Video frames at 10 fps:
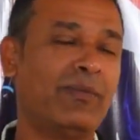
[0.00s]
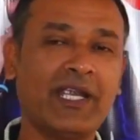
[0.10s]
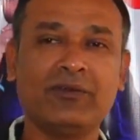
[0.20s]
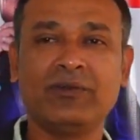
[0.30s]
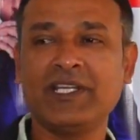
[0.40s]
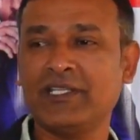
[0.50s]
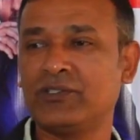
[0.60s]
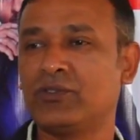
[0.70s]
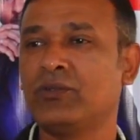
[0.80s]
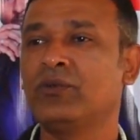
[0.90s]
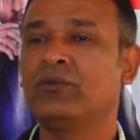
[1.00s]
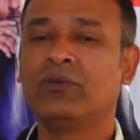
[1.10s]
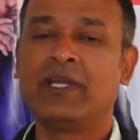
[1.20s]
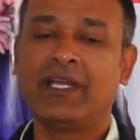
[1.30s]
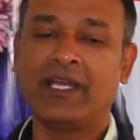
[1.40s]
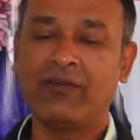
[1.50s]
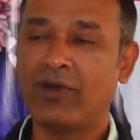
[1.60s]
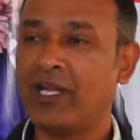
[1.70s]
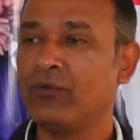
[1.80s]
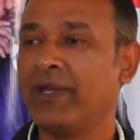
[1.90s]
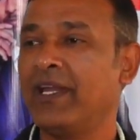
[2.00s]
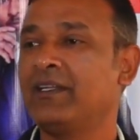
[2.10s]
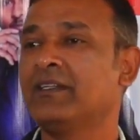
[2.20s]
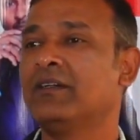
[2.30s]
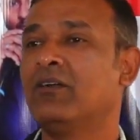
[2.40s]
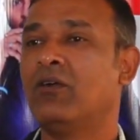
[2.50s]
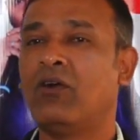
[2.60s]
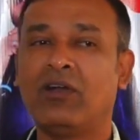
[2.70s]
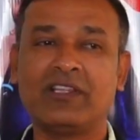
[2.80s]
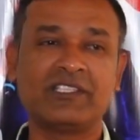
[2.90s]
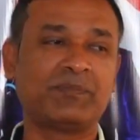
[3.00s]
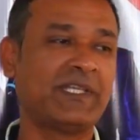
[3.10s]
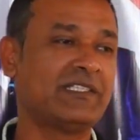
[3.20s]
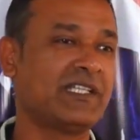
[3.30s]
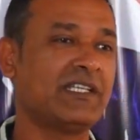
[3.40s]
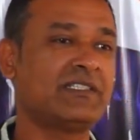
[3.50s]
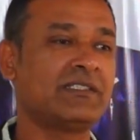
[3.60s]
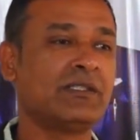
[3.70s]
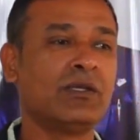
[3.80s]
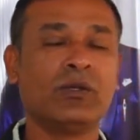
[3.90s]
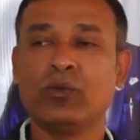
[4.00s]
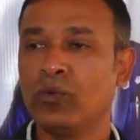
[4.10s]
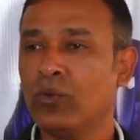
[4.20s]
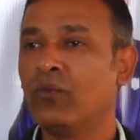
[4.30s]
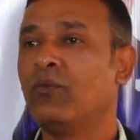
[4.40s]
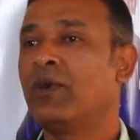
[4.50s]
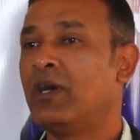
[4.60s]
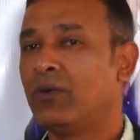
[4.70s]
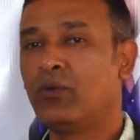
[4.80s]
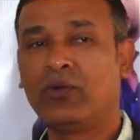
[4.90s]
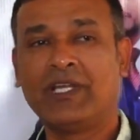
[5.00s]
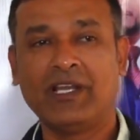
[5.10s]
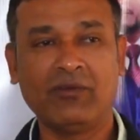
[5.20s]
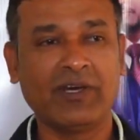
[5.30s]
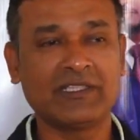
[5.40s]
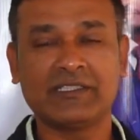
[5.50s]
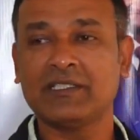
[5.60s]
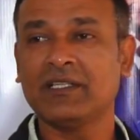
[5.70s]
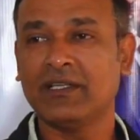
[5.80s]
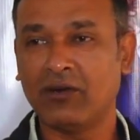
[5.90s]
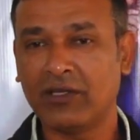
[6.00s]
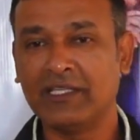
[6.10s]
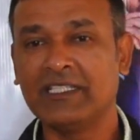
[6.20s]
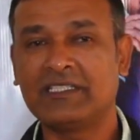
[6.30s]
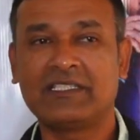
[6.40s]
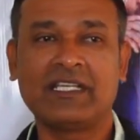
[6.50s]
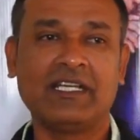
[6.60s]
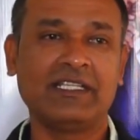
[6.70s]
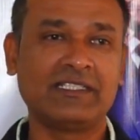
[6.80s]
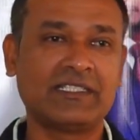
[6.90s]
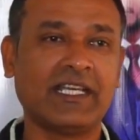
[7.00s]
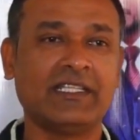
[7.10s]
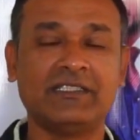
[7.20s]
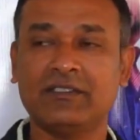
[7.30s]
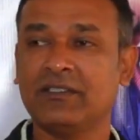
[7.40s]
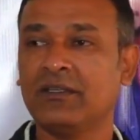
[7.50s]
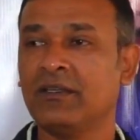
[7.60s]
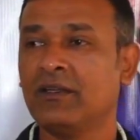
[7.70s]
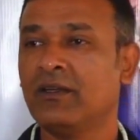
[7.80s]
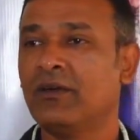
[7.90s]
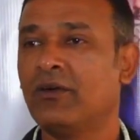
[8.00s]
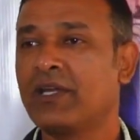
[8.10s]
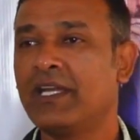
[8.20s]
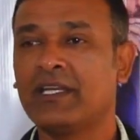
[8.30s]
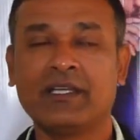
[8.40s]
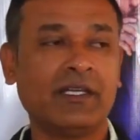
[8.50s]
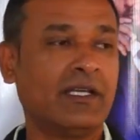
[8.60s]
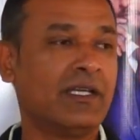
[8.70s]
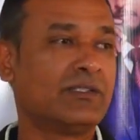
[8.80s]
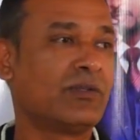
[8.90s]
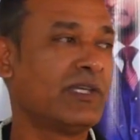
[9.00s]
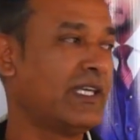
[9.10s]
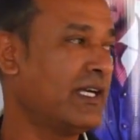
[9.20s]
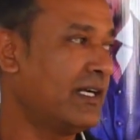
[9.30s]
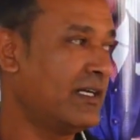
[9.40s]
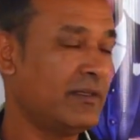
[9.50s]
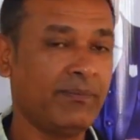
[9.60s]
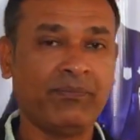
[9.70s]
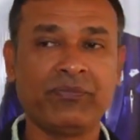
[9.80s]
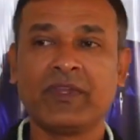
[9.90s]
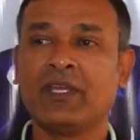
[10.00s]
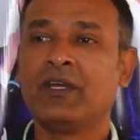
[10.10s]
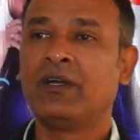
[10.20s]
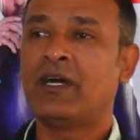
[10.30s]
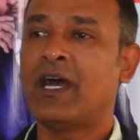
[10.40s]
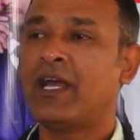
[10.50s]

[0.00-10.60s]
my duty is to evaluate all the speeches who delivers on this stage. Okay. So here, I